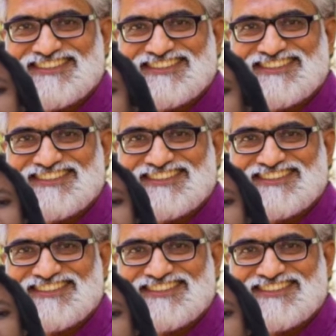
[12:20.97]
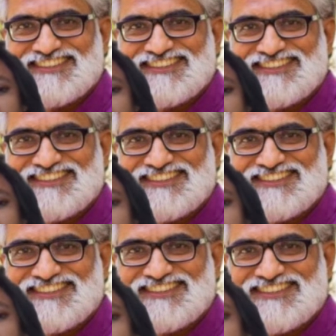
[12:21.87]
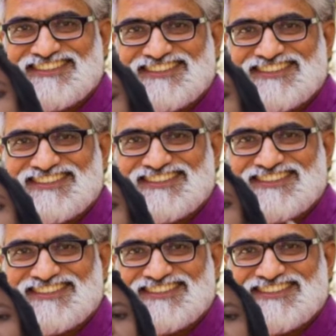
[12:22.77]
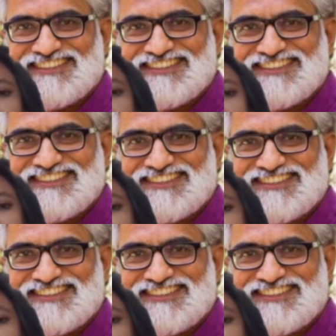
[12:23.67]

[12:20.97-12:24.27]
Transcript: (silent)